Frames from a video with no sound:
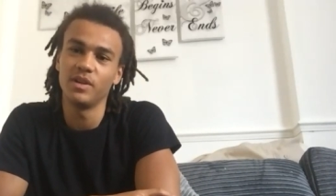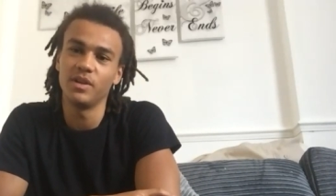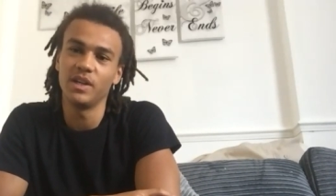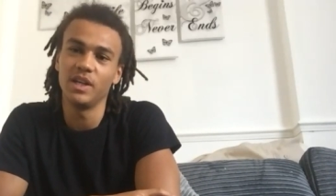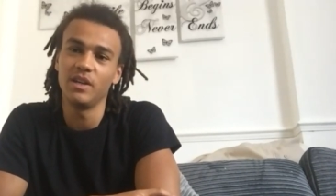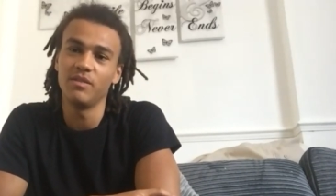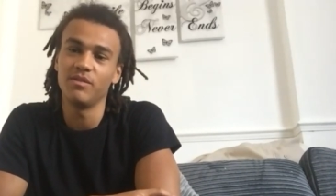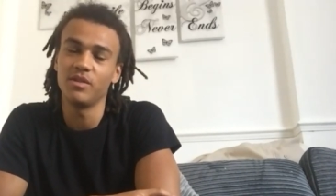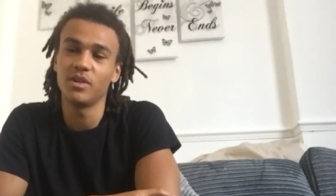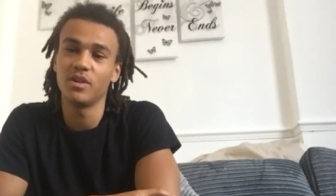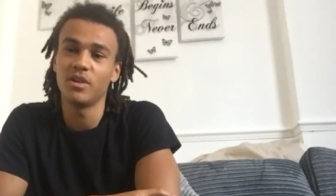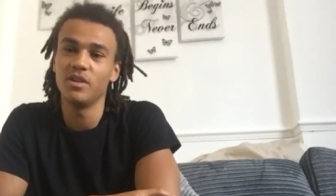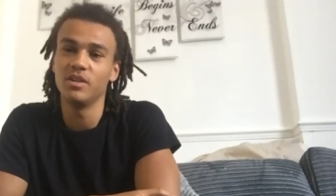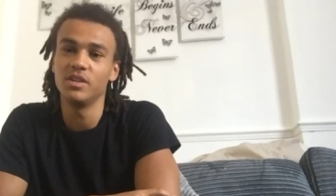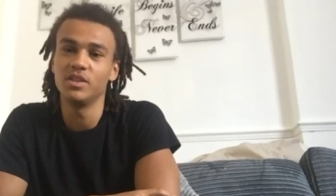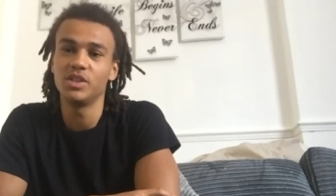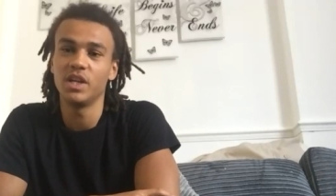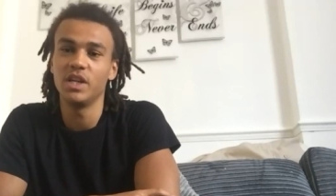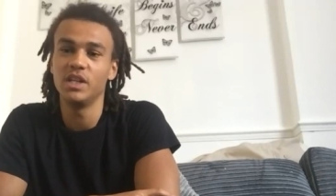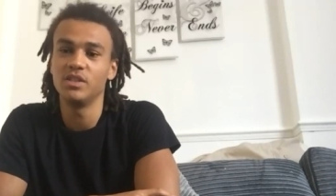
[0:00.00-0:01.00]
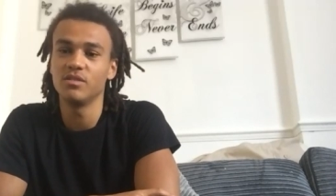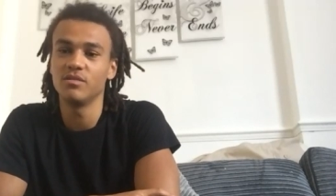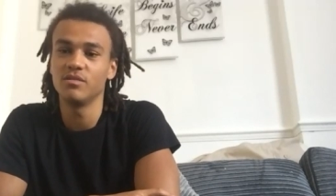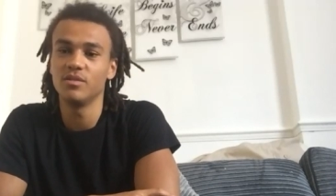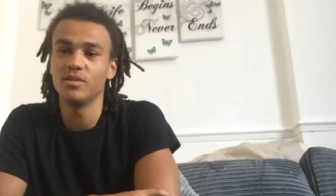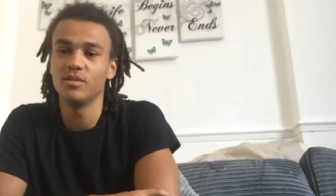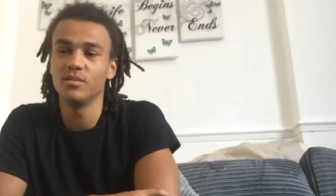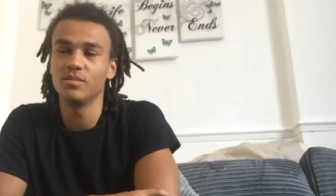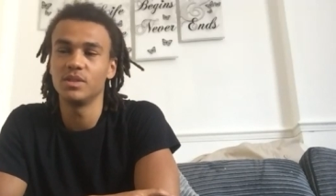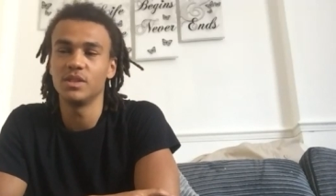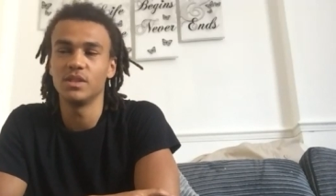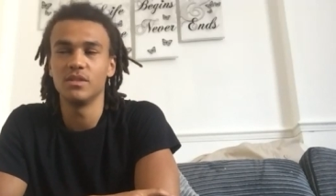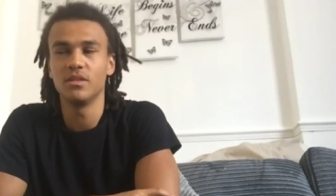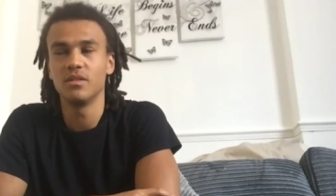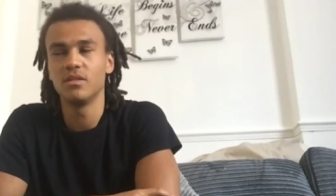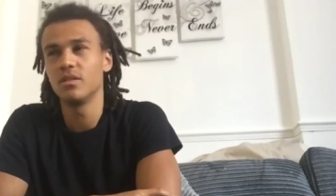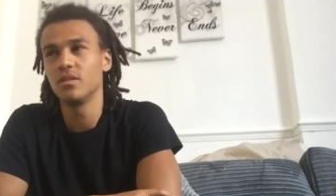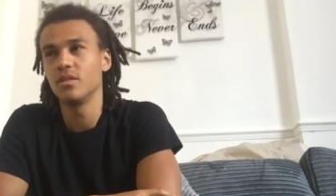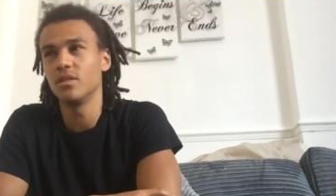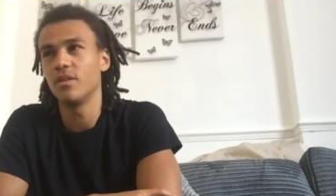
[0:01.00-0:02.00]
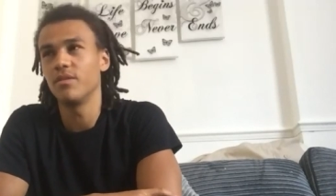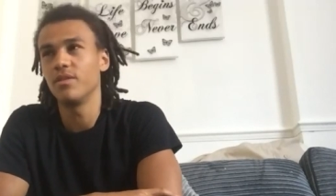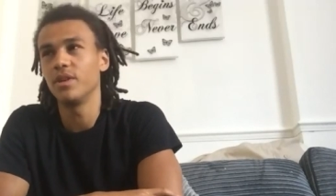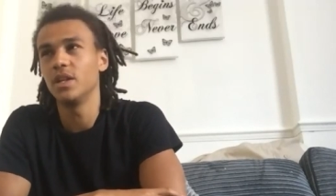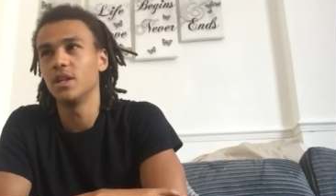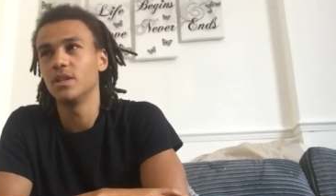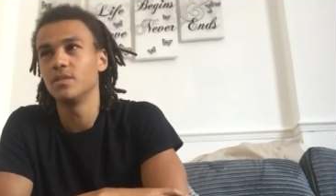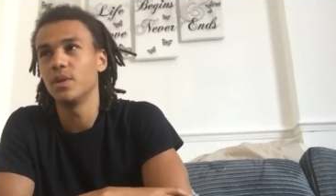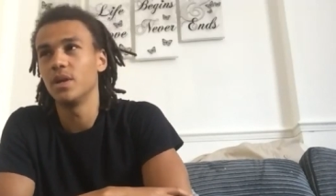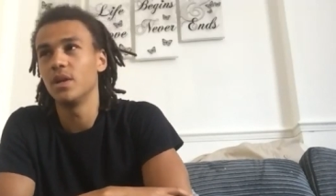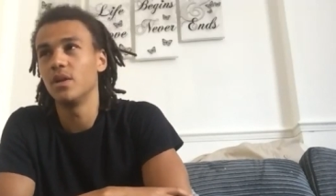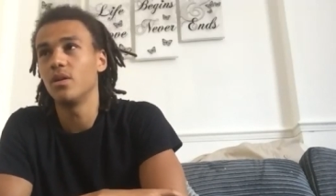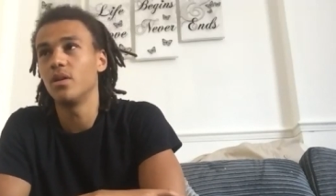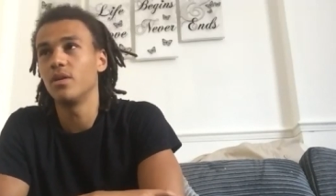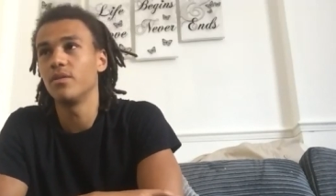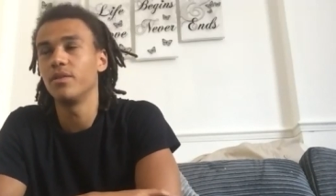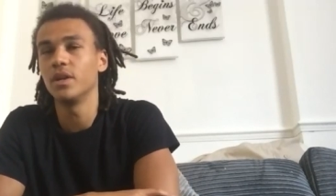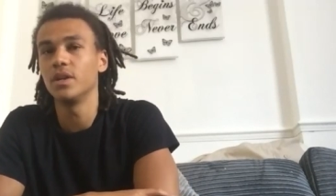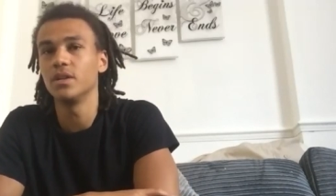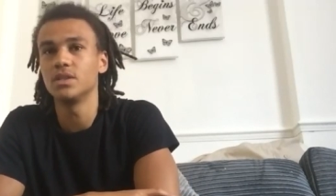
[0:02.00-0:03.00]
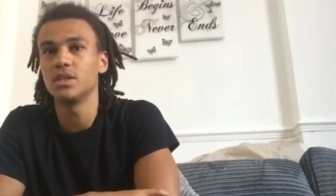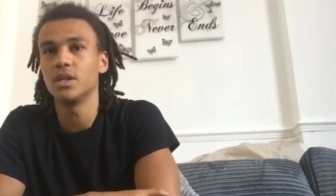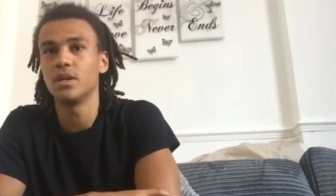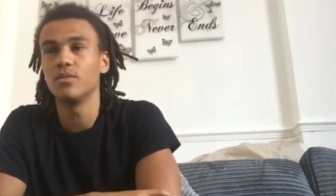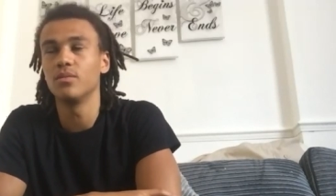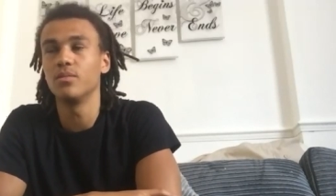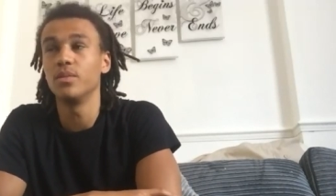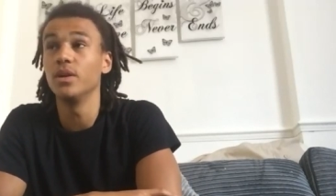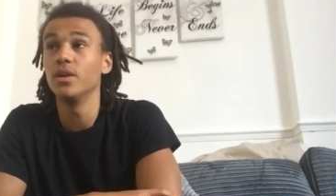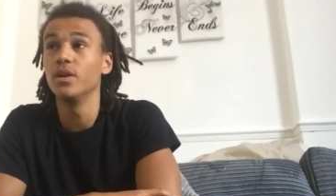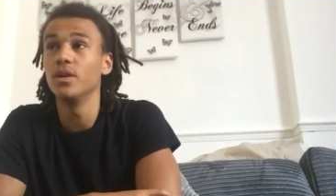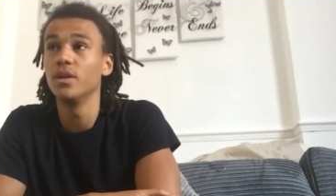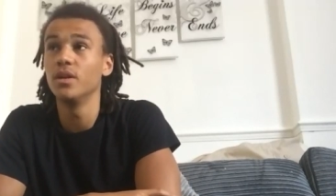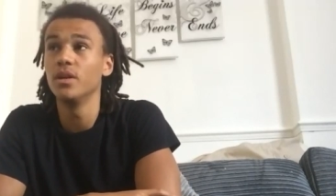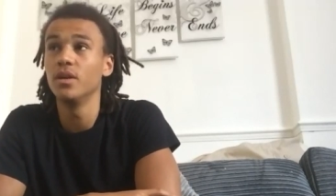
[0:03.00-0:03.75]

even going to changing rooms, and I think there'll be a lot of things that will be